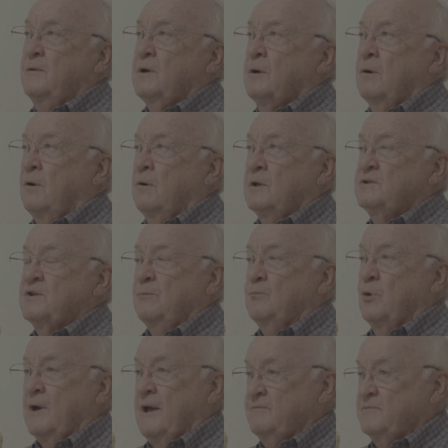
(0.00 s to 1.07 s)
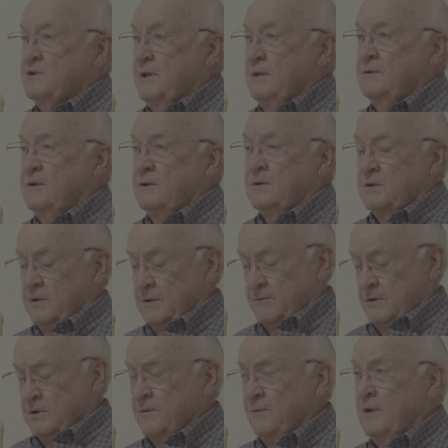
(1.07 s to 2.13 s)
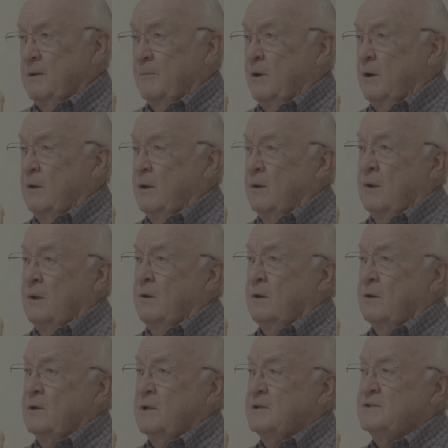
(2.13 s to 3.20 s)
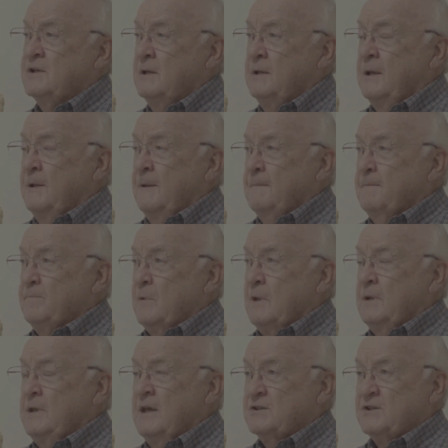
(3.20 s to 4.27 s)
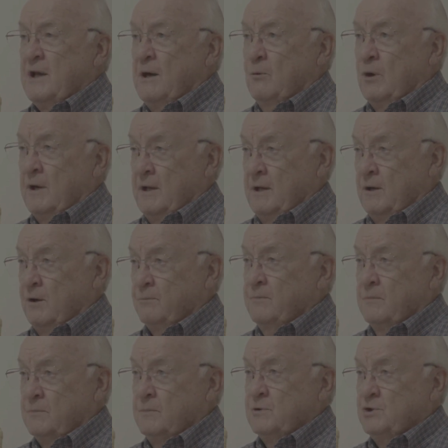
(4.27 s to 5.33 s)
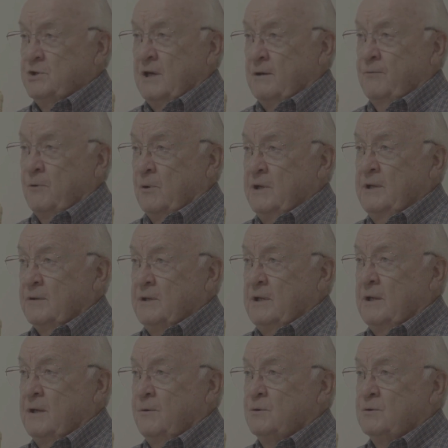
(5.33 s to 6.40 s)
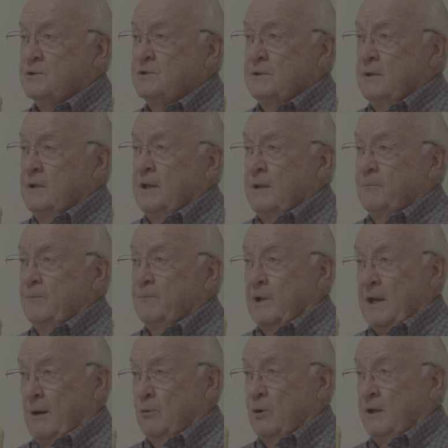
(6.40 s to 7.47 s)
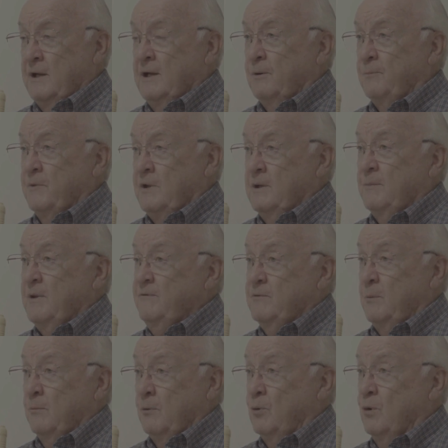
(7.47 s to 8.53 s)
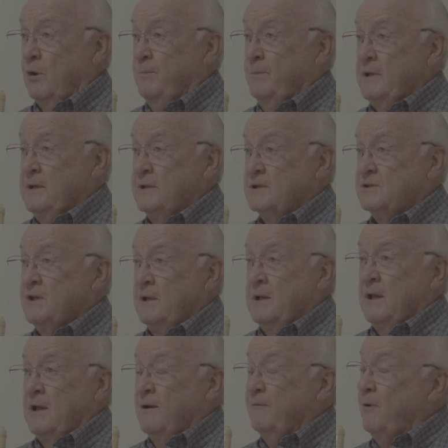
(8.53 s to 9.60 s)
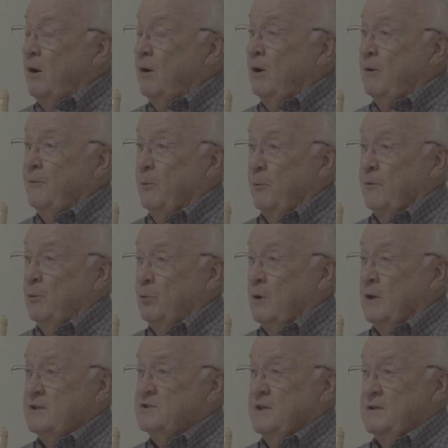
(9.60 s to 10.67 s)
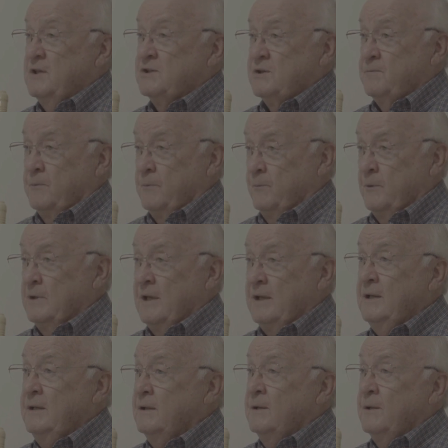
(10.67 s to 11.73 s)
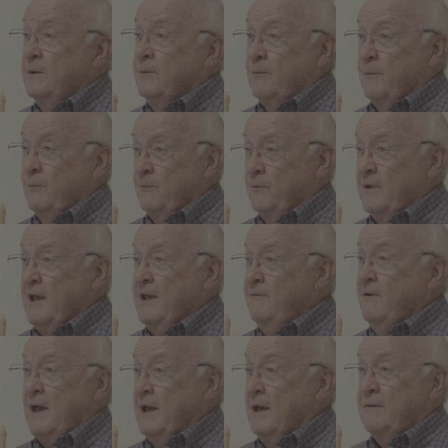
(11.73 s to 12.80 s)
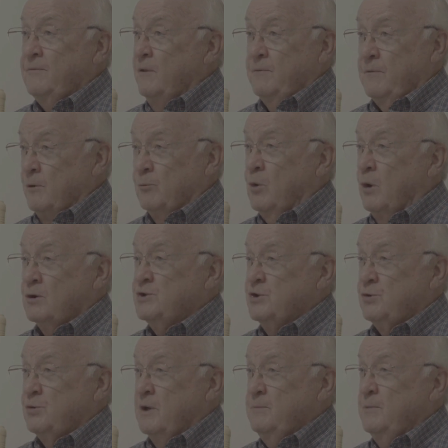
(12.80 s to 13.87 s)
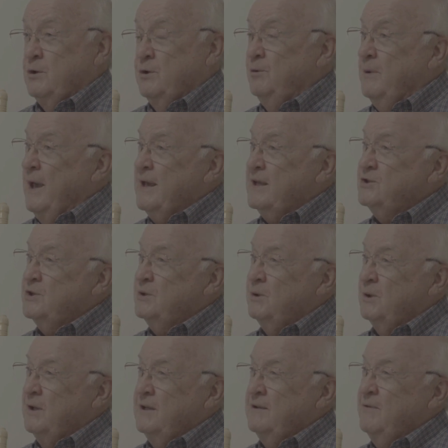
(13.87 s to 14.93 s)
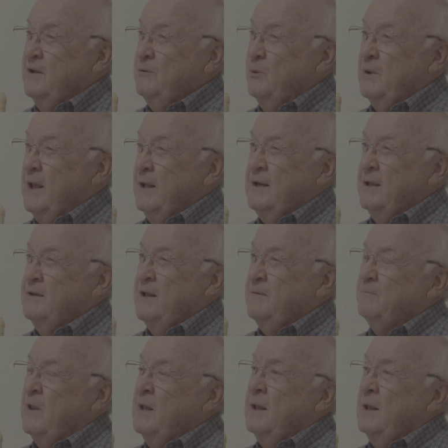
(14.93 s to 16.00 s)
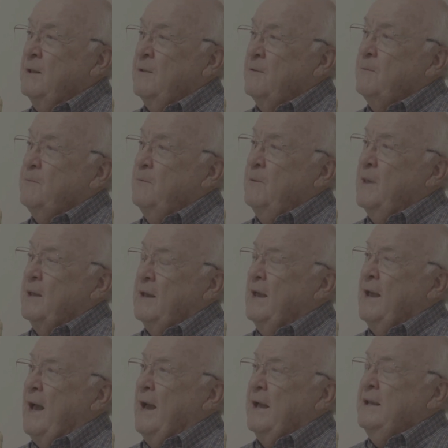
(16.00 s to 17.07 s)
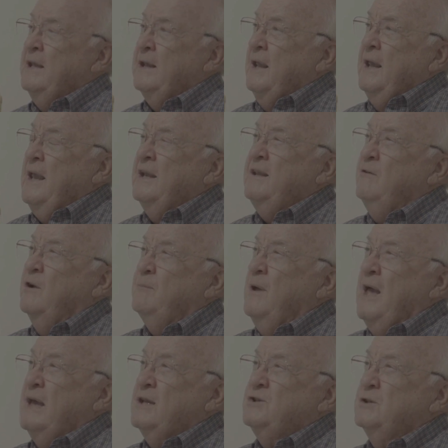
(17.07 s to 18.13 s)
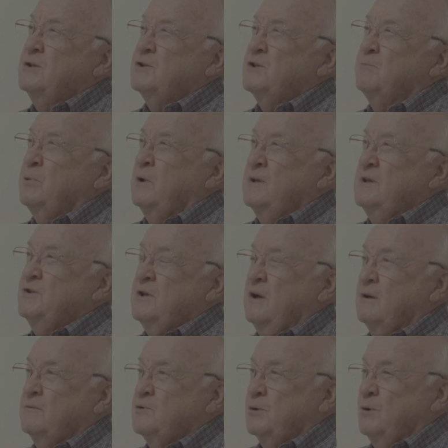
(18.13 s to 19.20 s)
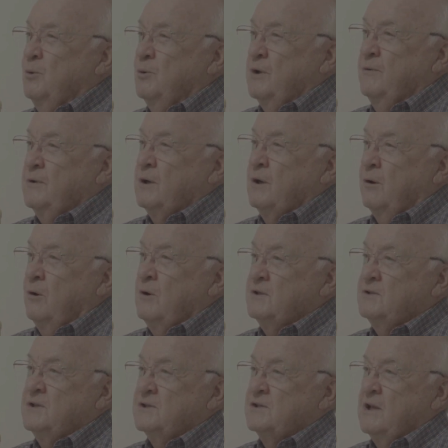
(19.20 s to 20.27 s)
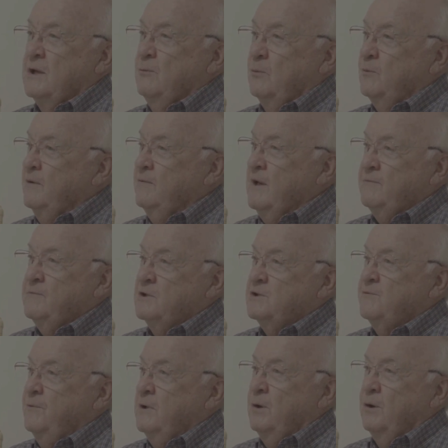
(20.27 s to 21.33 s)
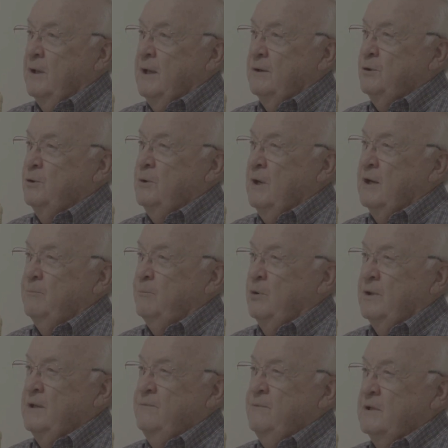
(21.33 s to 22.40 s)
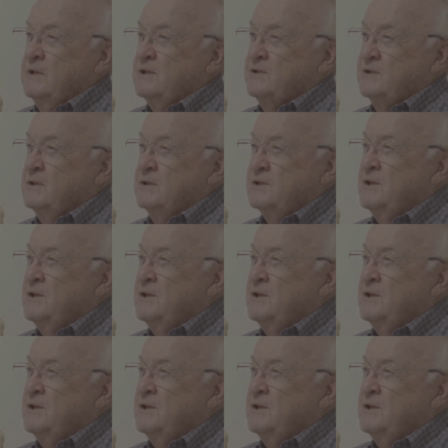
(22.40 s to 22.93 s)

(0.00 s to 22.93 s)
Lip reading: the Currents and what I've said to them all along is, yes, I want to help Jeffrey and the others, but I want to help them even more because of all the ones in this thing, they've had the worst treatment. You imagine living with that? And then I can't even imagine as a police officer going to the Currents and say, well, we've got this figured out. You've got to believe this,